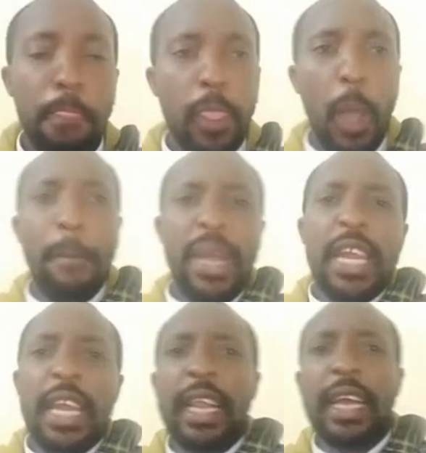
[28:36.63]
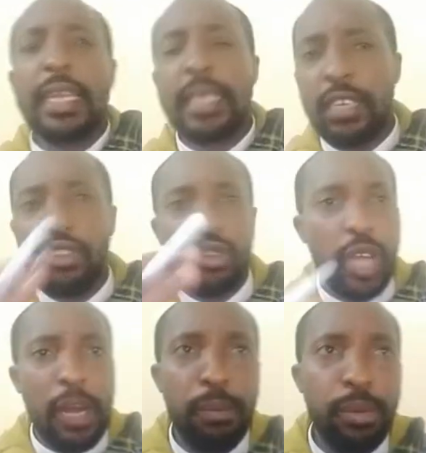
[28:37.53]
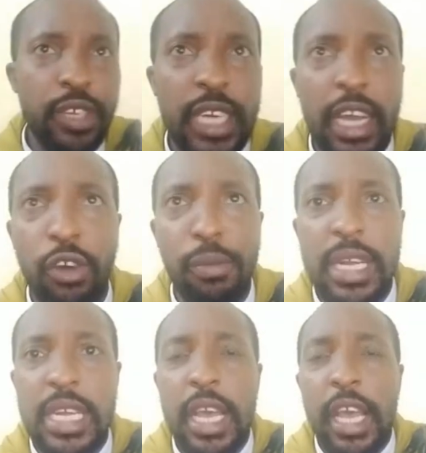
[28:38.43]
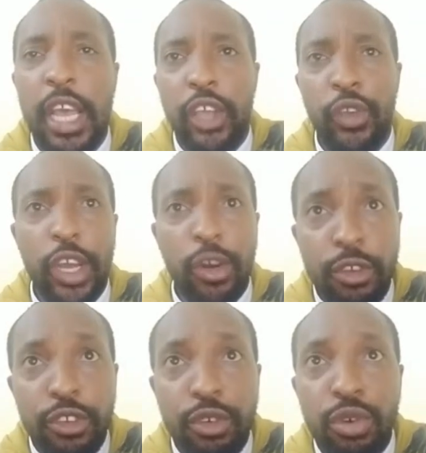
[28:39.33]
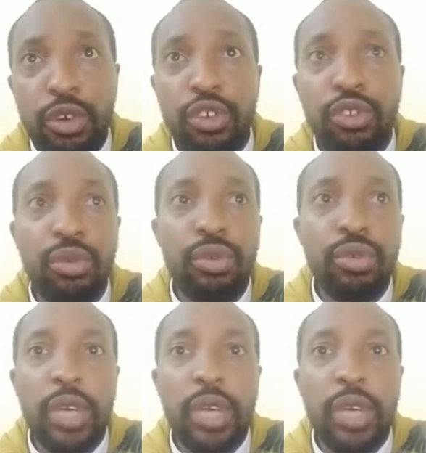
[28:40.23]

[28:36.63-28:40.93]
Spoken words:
many other cases. You can put in a comment. You can also go to